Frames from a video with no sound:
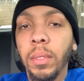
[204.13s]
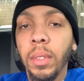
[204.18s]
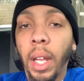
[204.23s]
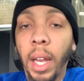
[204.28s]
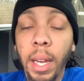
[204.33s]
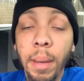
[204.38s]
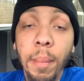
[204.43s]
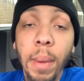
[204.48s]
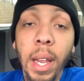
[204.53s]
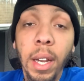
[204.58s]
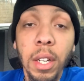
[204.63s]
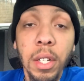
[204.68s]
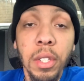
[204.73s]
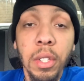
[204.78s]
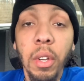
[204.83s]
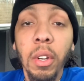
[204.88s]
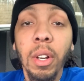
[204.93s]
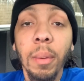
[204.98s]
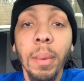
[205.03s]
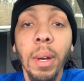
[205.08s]
And he made a
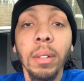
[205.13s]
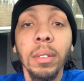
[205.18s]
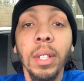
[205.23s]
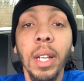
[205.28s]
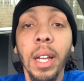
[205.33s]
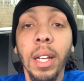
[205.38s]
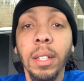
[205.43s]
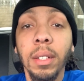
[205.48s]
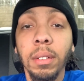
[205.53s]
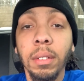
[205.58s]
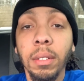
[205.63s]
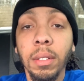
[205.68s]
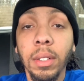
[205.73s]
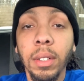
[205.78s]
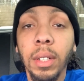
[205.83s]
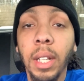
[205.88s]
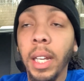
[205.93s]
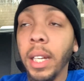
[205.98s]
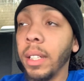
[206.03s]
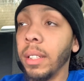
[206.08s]
song about that.
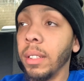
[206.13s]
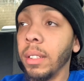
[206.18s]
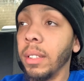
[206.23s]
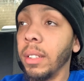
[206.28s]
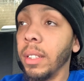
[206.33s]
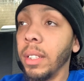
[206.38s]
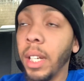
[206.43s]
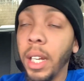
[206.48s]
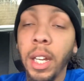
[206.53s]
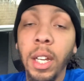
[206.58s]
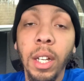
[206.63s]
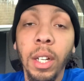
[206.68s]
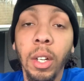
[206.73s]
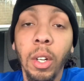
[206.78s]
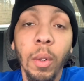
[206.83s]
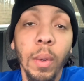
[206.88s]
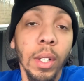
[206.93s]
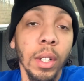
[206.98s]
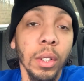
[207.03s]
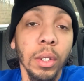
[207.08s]
Like, he don't know
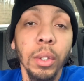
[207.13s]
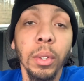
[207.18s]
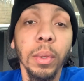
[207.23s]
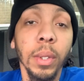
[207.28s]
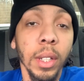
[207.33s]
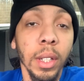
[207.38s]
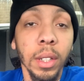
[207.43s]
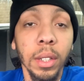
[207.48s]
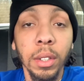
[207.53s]
what to do with it.